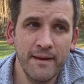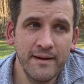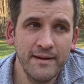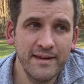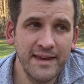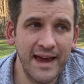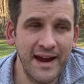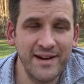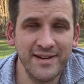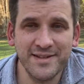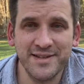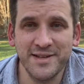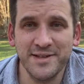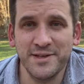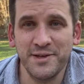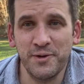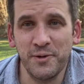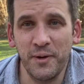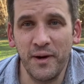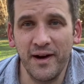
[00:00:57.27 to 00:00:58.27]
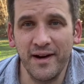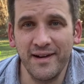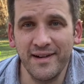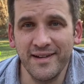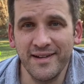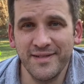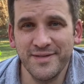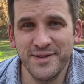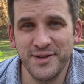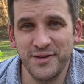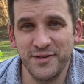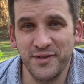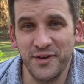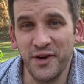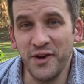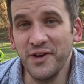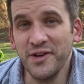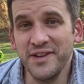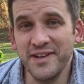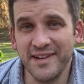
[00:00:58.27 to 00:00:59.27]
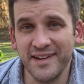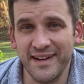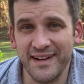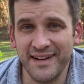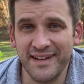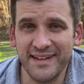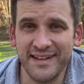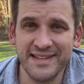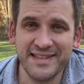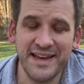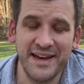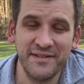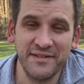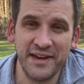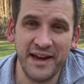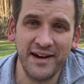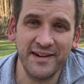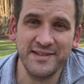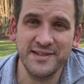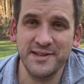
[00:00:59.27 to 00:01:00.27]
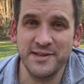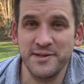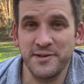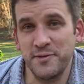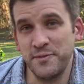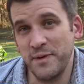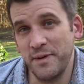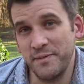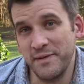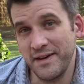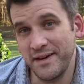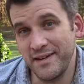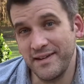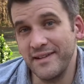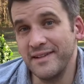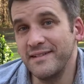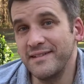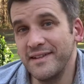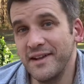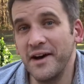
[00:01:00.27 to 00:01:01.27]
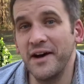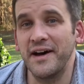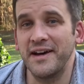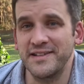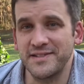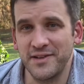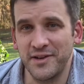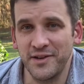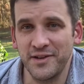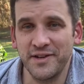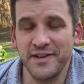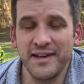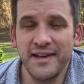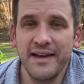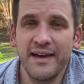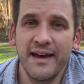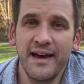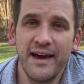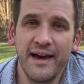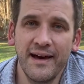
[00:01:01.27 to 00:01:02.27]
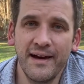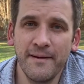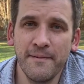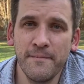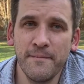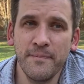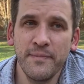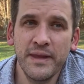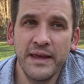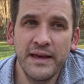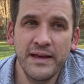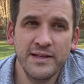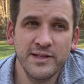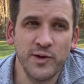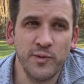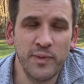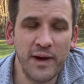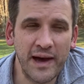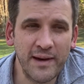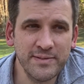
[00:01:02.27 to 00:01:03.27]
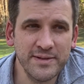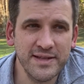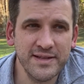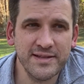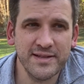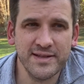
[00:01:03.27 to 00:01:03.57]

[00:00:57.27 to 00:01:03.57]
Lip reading: characters who are sort of good, and I like to have characters who maybe are not as good. So perhaps it's the